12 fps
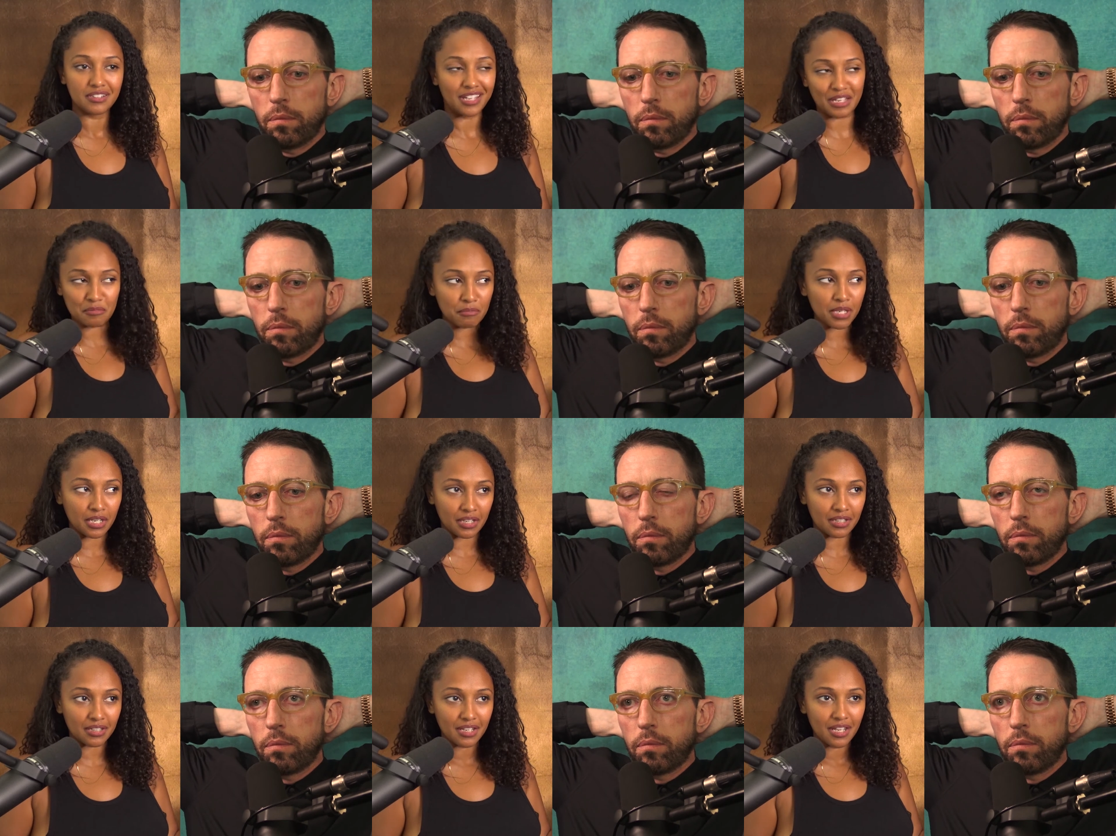Speaker 1: I admit
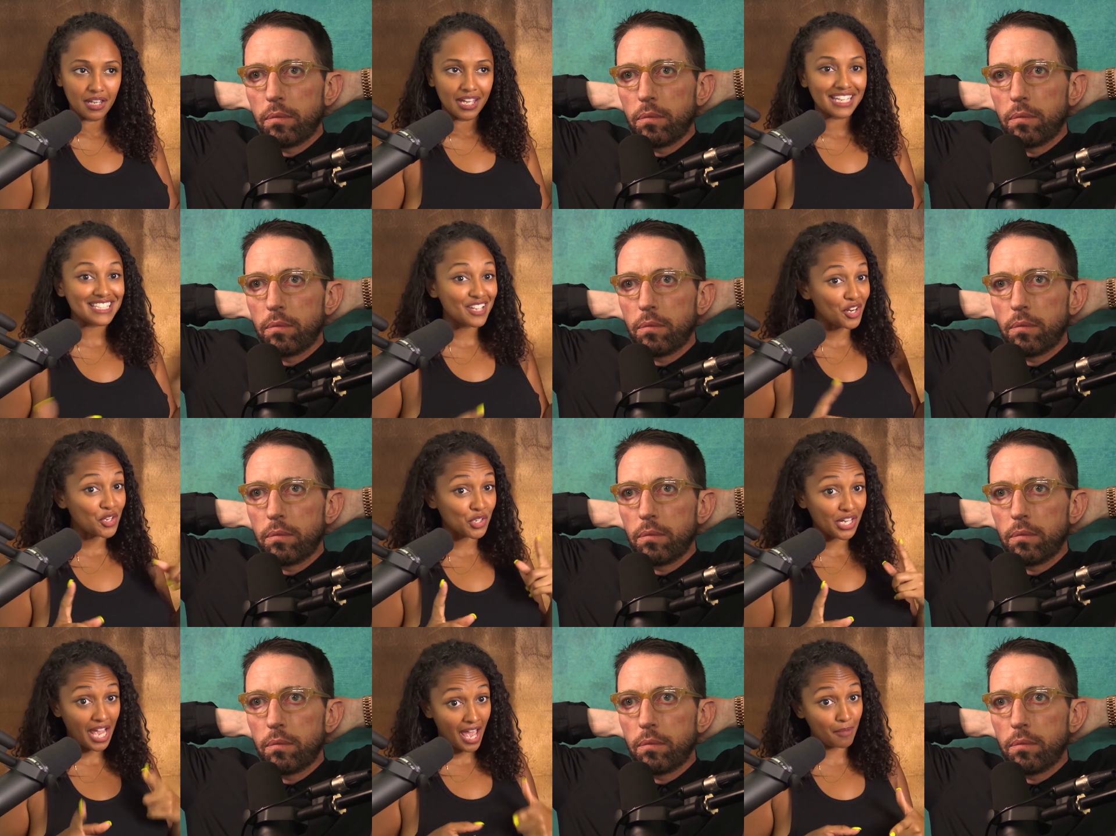it it's not a
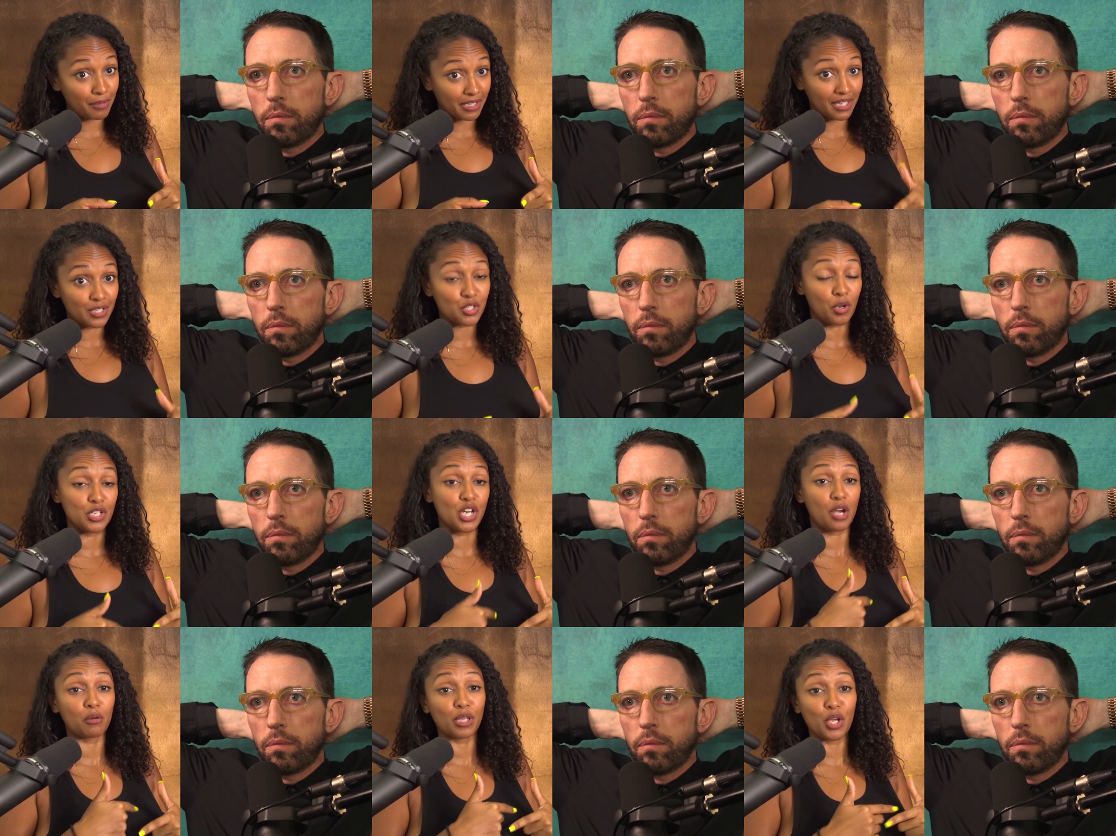good habit. And so I
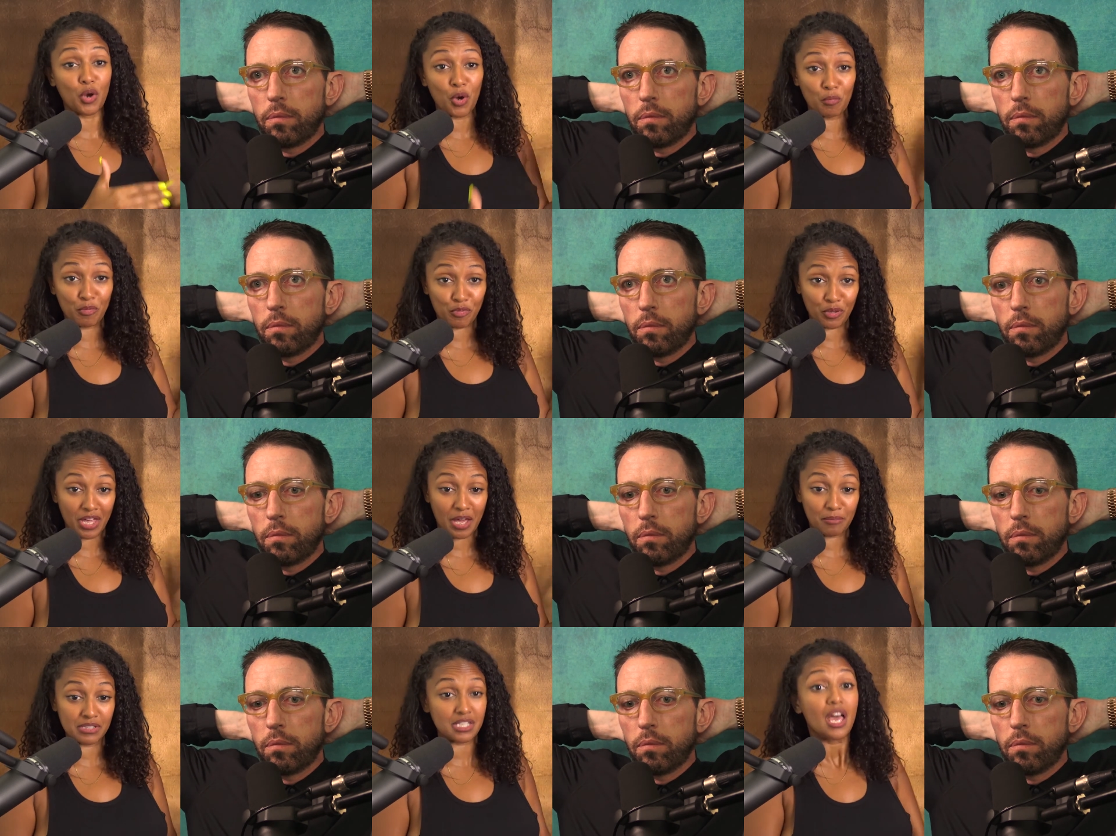generally go home before that
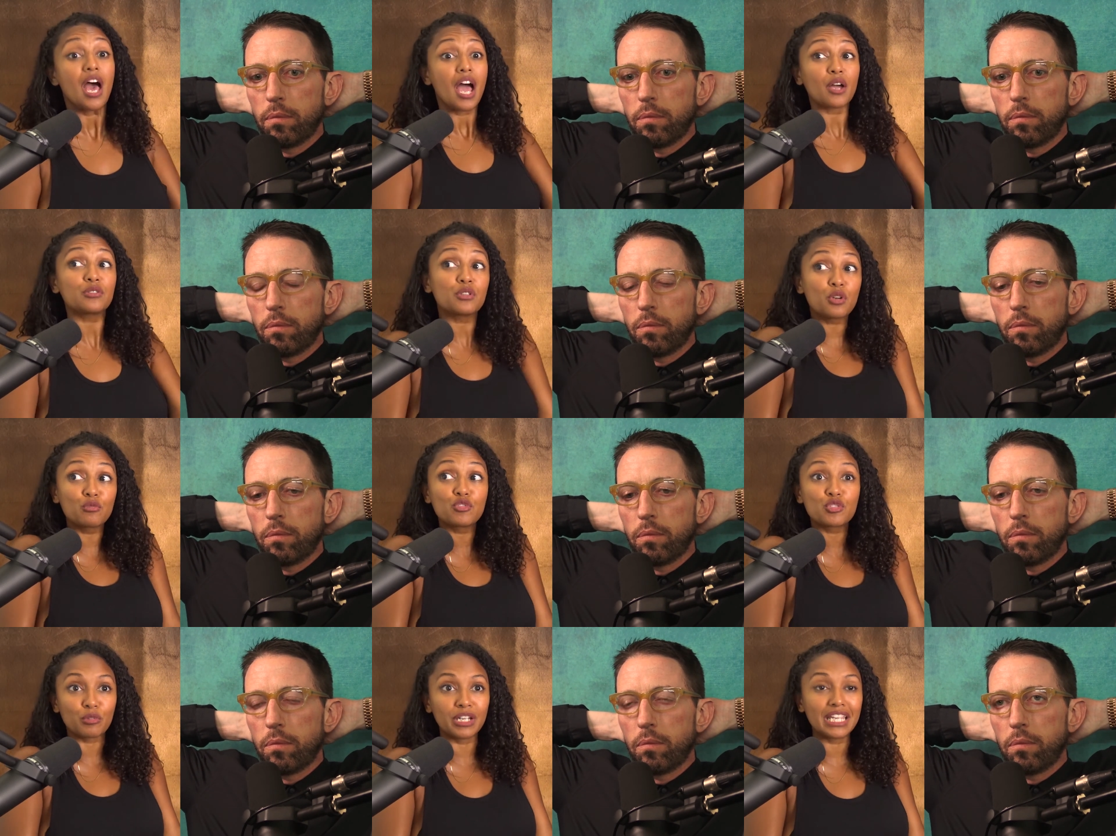happens. I also don't
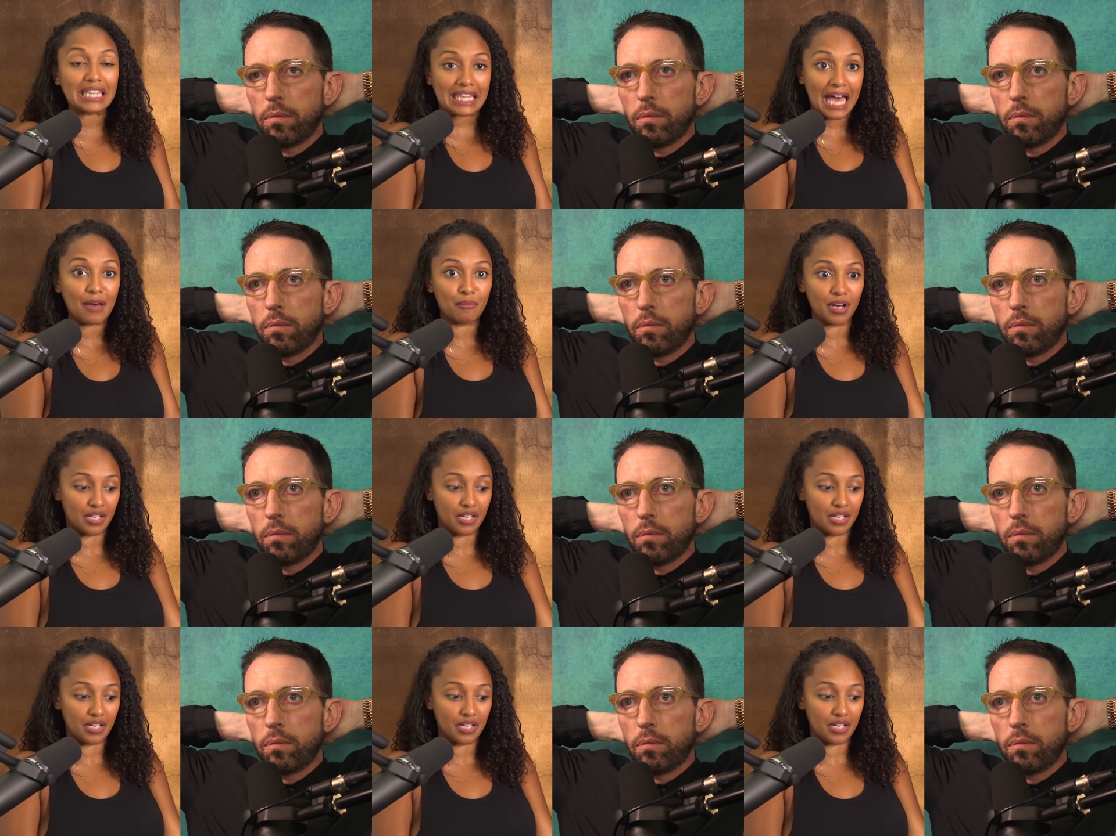drink that